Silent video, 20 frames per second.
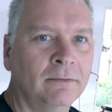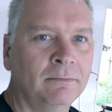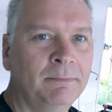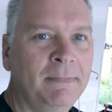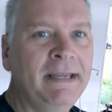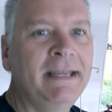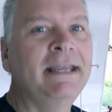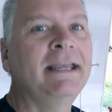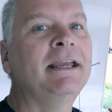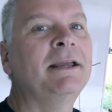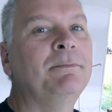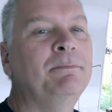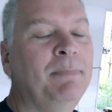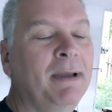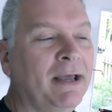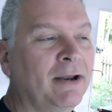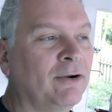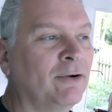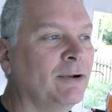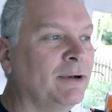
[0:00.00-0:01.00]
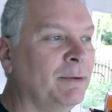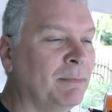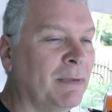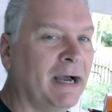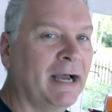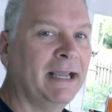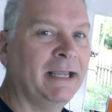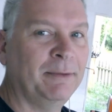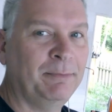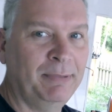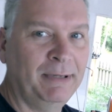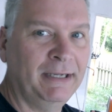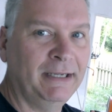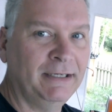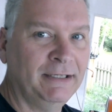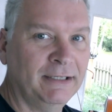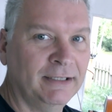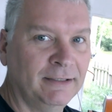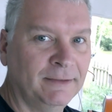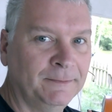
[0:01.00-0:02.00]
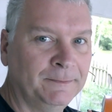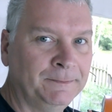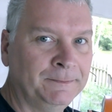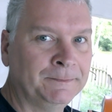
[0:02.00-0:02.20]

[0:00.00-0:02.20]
making it better, in my opinion.